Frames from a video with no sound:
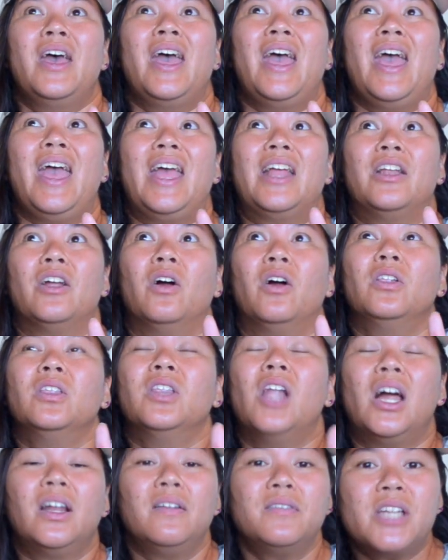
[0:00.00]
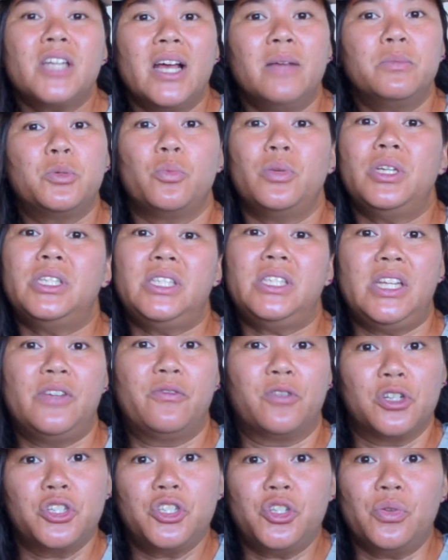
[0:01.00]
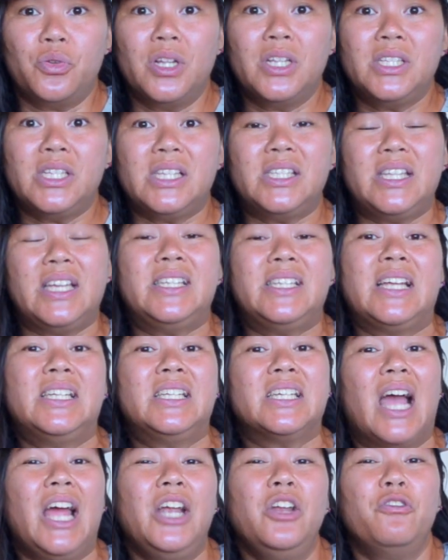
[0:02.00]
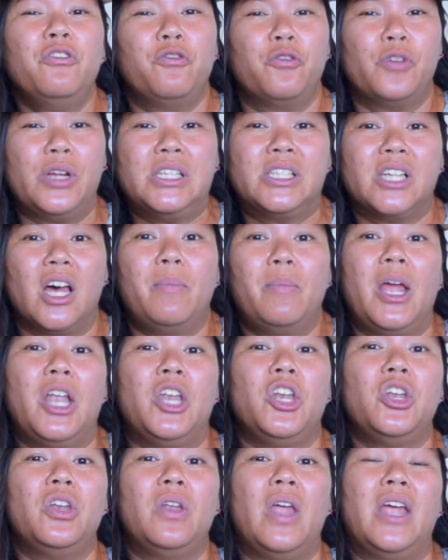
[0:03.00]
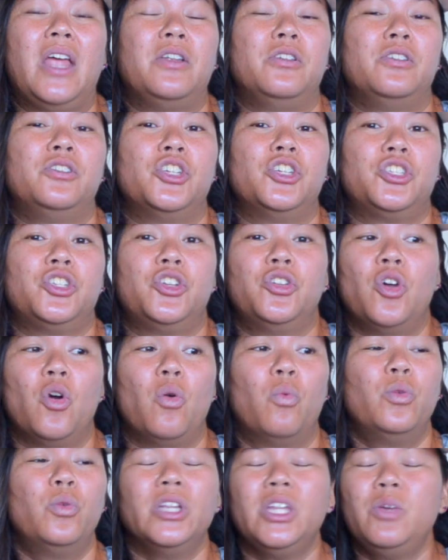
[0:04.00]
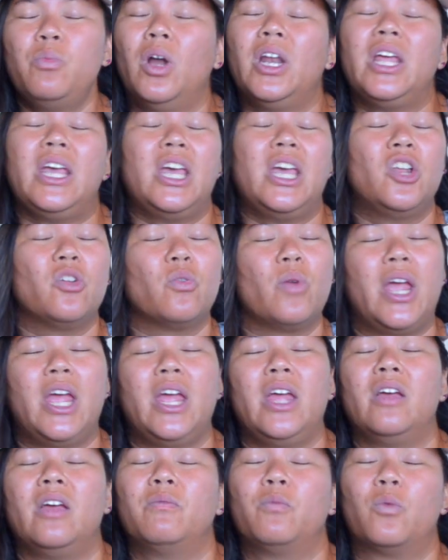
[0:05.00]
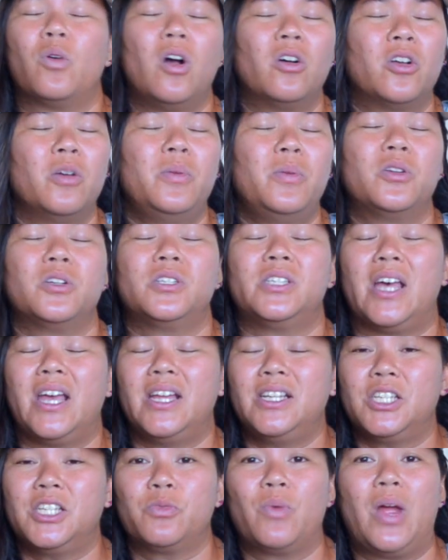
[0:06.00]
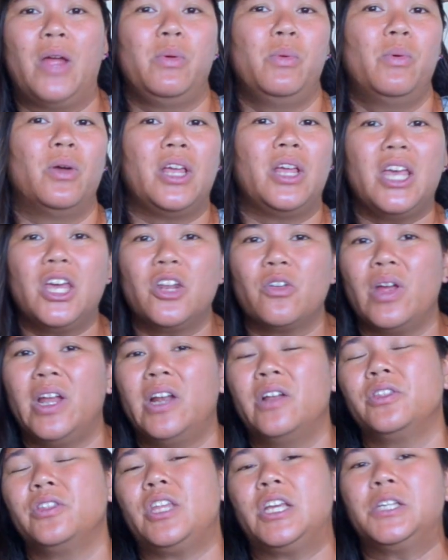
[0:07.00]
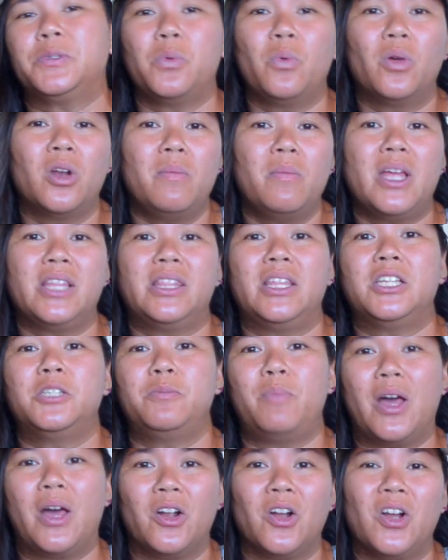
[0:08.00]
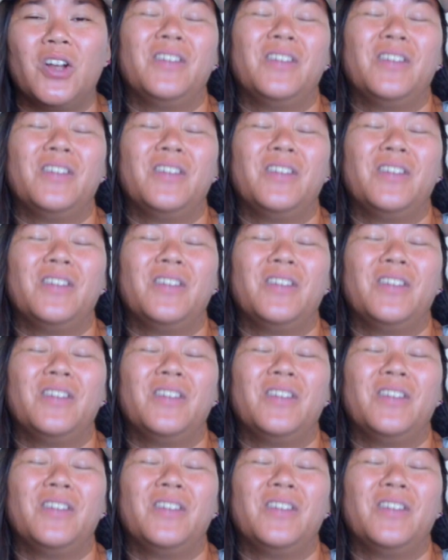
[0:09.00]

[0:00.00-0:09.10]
And a lot of times what we see for students is they tend to kind of freeze up and just, really want to iterate. We're all computer scientists, right? We want to iterate on things. We want to make things better.